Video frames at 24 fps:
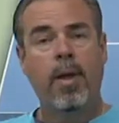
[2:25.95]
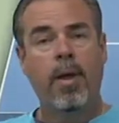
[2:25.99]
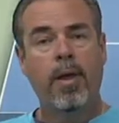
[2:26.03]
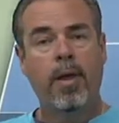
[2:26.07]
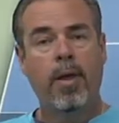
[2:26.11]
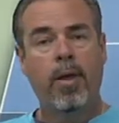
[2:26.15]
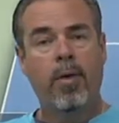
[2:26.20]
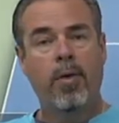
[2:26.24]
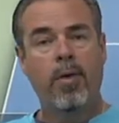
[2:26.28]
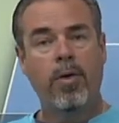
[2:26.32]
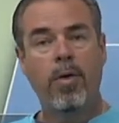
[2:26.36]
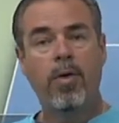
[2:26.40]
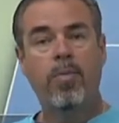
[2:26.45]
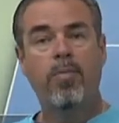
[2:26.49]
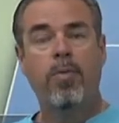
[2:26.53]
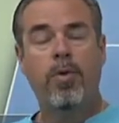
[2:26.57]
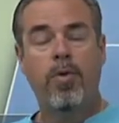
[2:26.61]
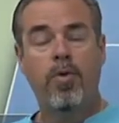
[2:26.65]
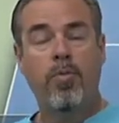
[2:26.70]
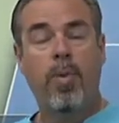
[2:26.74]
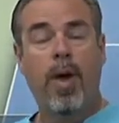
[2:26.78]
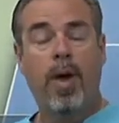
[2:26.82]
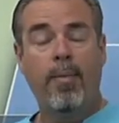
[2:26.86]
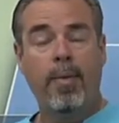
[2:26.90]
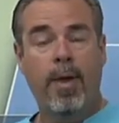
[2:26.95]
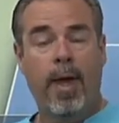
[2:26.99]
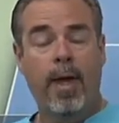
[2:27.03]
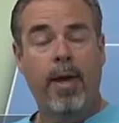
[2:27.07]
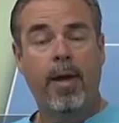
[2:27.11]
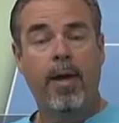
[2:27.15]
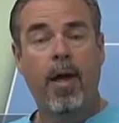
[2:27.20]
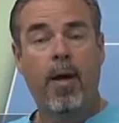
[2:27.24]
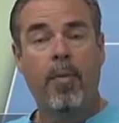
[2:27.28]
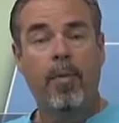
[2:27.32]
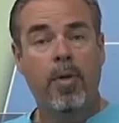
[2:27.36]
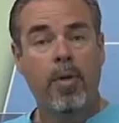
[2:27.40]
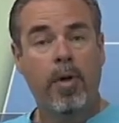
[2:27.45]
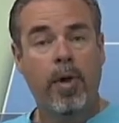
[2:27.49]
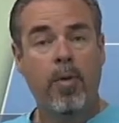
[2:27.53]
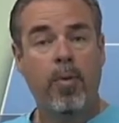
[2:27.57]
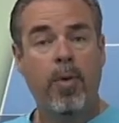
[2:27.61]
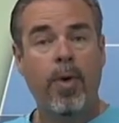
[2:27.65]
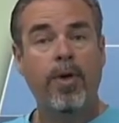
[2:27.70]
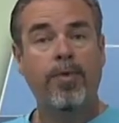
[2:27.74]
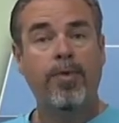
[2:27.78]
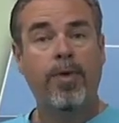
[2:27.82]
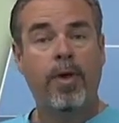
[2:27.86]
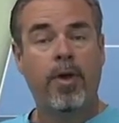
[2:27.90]
You probably had a couple of good
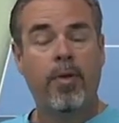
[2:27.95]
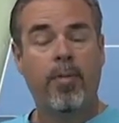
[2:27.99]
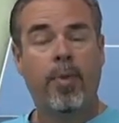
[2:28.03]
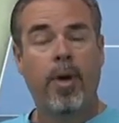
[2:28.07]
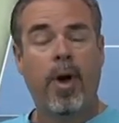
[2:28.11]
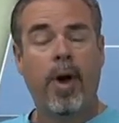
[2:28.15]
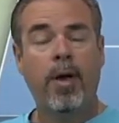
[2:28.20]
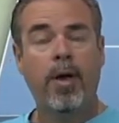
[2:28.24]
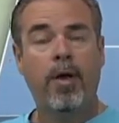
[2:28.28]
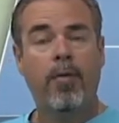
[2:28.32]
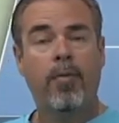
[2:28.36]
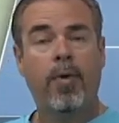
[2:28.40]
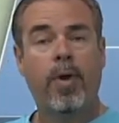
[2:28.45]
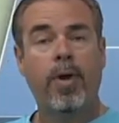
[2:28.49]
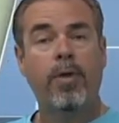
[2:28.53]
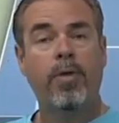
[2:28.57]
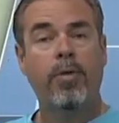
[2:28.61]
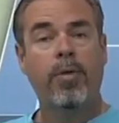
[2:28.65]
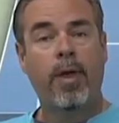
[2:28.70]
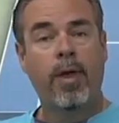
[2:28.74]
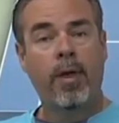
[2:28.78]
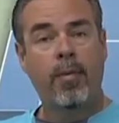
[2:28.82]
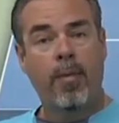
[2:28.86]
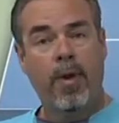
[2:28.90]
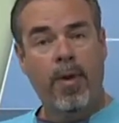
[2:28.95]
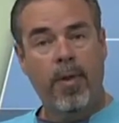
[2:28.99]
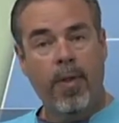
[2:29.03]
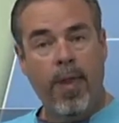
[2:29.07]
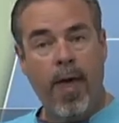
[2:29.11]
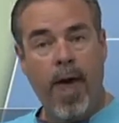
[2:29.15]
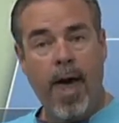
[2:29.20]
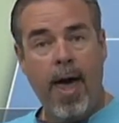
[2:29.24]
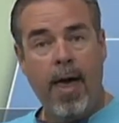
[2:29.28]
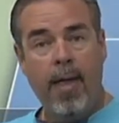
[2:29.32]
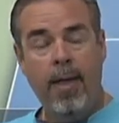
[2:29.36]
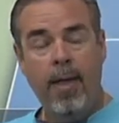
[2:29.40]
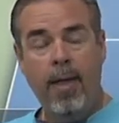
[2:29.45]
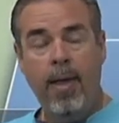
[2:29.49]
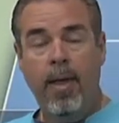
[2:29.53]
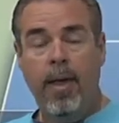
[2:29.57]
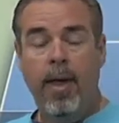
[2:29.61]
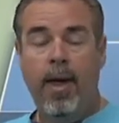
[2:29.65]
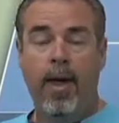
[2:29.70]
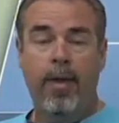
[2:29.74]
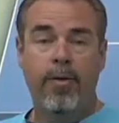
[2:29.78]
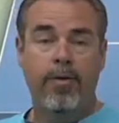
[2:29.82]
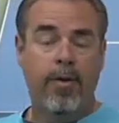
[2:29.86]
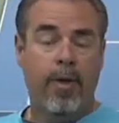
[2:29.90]
wins that you're proud of. Why don't you think about that
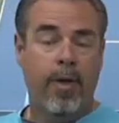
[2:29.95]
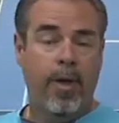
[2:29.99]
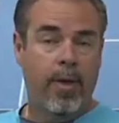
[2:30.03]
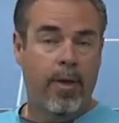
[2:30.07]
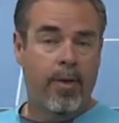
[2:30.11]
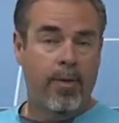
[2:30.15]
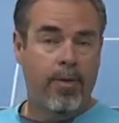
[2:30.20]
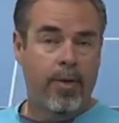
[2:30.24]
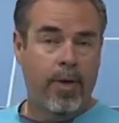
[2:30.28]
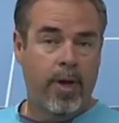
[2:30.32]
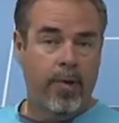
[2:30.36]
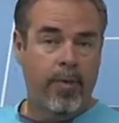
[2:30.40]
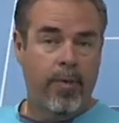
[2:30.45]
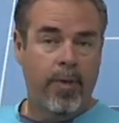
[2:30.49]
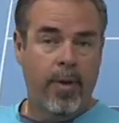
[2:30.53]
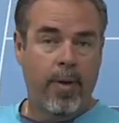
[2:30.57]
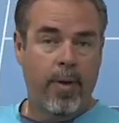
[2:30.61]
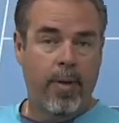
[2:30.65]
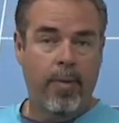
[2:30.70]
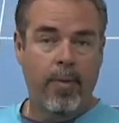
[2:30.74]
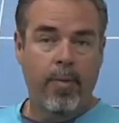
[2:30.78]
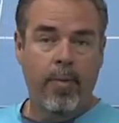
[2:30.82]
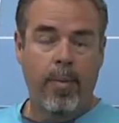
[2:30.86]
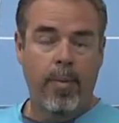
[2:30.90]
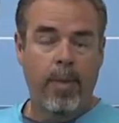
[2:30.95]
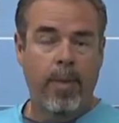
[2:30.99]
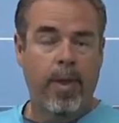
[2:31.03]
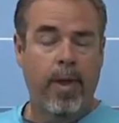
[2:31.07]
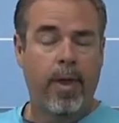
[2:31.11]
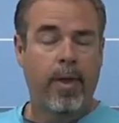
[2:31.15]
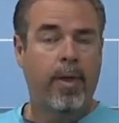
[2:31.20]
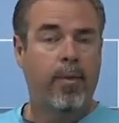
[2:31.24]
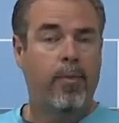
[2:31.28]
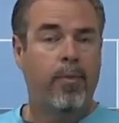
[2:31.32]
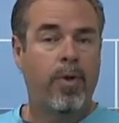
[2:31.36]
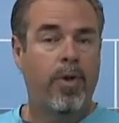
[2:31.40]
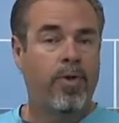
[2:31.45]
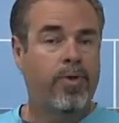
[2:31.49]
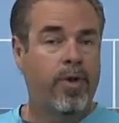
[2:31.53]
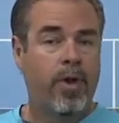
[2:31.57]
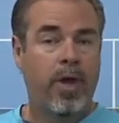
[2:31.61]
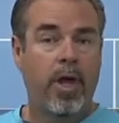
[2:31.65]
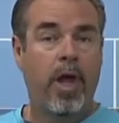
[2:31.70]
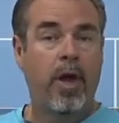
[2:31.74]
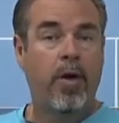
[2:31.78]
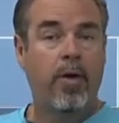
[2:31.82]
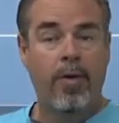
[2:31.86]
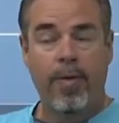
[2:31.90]
instead of the
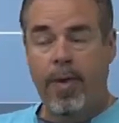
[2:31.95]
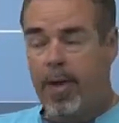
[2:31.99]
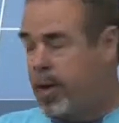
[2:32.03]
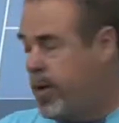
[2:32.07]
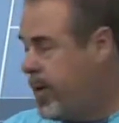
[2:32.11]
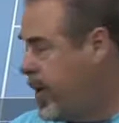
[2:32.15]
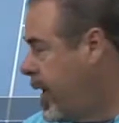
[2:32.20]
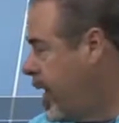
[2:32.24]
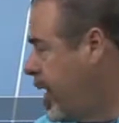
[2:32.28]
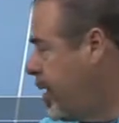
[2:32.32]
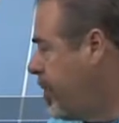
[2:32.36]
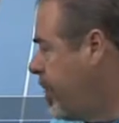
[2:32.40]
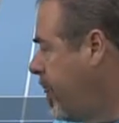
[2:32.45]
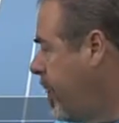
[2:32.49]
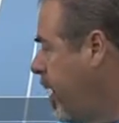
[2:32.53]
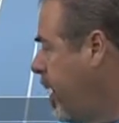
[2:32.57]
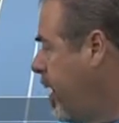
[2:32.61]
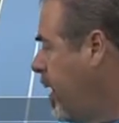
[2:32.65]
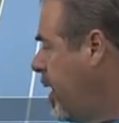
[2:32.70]
recent error that you had?